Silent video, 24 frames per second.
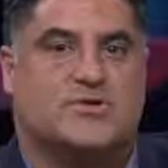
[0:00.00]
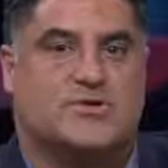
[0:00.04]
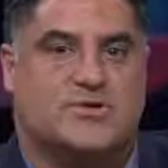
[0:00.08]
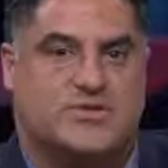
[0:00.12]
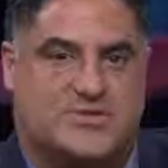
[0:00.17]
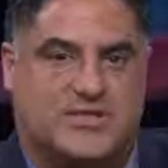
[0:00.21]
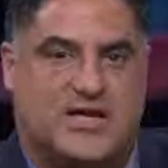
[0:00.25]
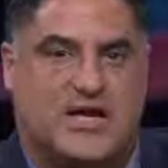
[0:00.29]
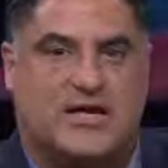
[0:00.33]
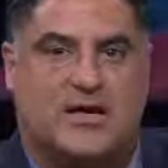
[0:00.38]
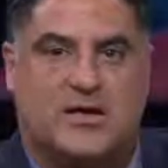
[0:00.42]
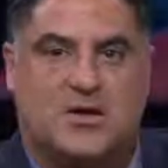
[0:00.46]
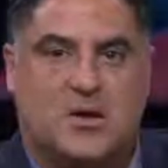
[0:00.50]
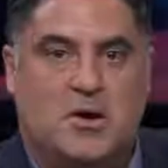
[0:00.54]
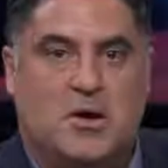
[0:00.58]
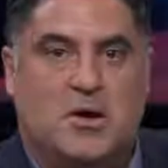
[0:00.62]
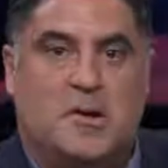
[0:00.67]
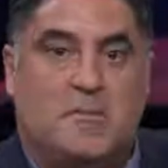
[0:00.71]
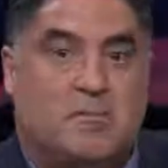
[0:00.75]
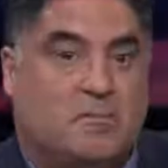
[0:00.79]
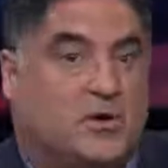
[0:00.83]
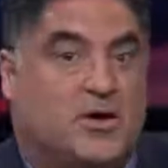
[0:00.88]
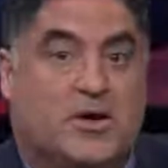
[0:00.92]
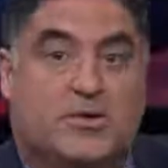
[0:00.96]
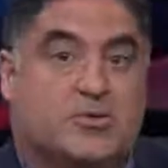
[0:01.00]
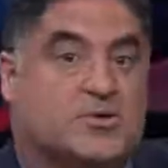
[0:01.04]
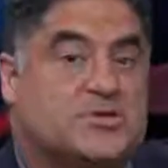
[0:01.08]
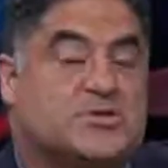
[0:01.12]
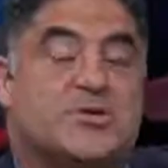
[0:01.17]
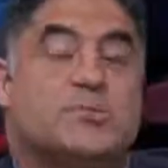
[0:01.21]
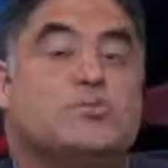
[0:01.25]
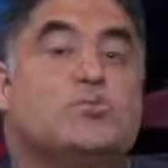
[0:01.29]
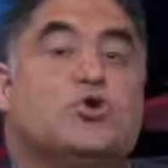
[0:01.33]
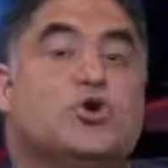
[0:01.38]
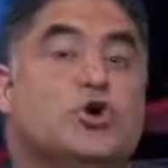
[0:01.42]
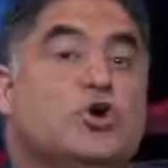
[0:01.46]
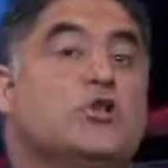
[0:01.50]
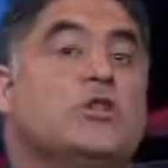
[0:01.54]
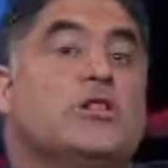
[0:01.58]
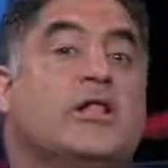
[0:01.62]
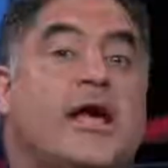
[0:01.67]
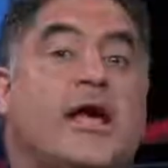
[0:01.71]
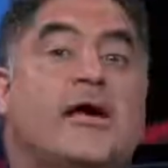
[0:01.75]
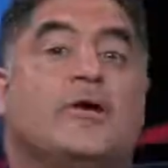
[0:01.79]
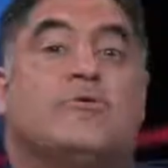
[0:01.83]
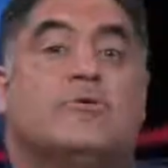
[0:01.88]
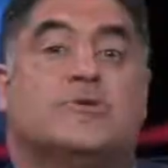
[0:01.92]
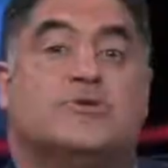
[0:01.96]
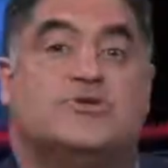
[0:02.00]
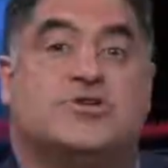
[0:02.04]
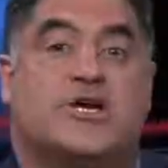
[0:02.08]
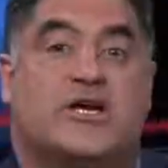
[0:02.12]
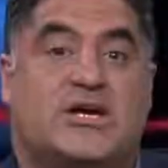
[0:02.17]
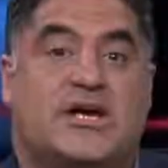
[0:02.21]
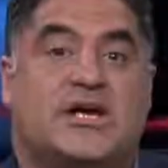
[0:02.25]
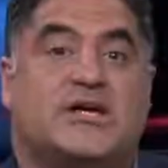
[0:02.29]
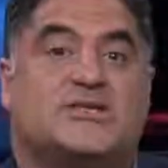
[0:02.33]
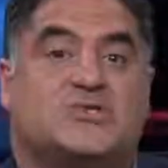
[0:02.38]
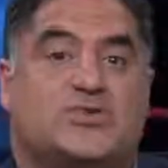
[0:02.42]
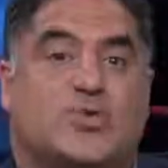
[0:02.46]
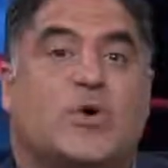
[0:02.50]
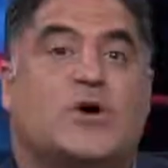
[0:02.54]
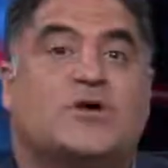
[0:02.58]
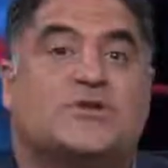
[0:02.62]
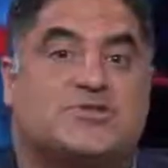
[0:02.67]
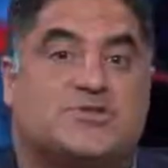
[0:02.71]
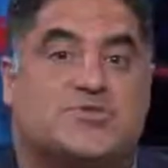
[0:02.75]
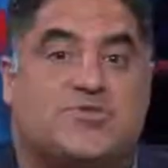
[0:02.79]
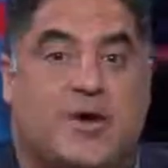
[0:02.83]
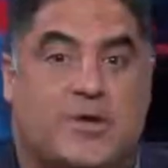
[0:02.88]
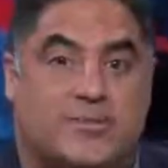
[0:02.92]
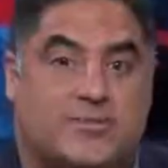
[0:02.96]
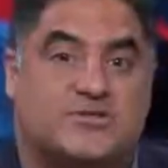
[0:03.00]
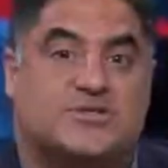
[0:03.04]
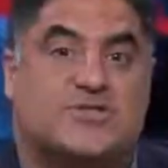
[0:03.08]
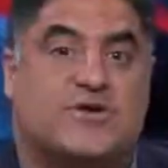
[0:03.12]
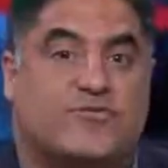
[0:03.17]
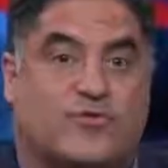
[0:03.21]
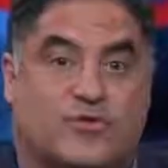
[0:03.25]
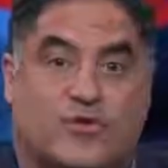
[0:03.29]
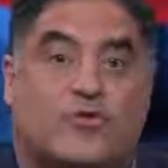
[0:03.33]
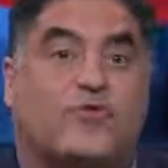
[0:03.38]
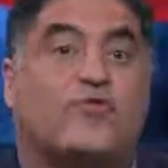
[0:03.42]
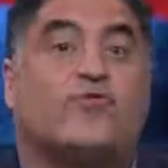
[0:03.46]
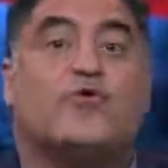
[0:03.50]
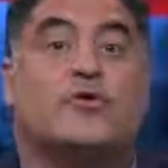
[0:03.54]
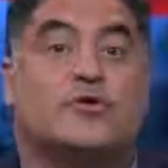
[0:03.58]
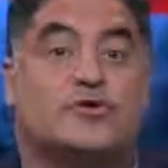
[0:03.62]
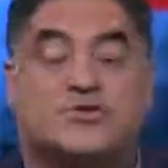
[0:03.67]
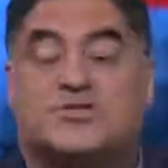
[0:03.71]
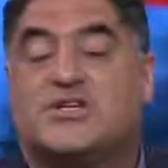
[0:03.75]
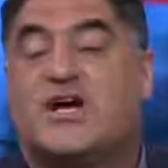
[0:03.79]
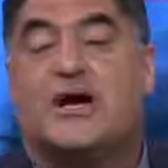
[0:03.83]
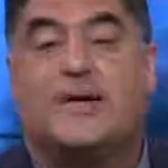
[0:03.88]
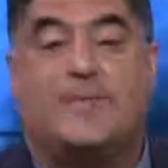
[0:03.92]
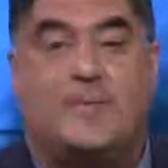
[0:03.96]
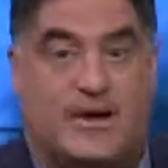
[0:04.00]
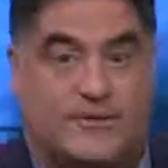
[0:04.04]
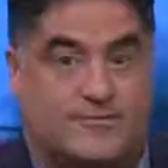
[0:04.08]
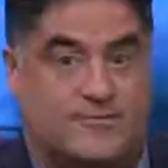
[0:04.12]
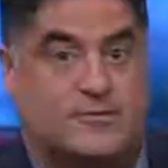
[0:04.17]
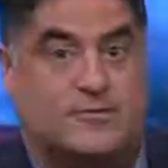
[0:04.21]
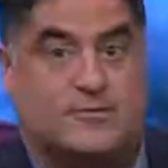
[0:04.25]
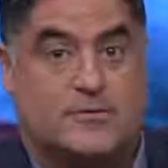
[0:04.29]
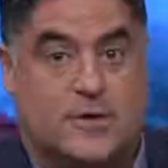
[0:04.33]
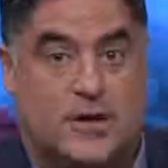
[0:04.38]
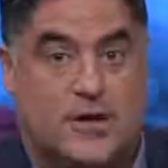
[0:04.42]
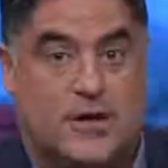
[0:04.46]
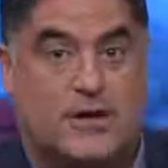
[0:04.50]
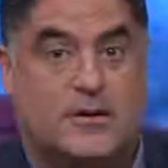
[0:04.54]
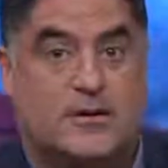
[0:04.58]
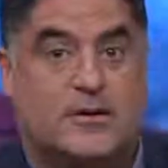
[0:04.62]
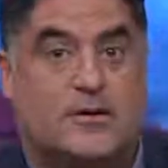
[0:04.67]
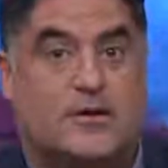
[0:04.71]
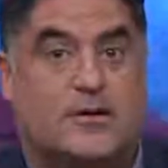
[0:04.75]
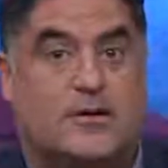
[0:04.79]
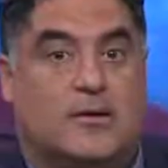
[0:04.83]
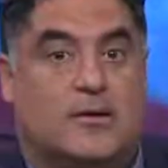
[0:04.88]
in a second, but there was some good language against white supremacy for the first time ever, right?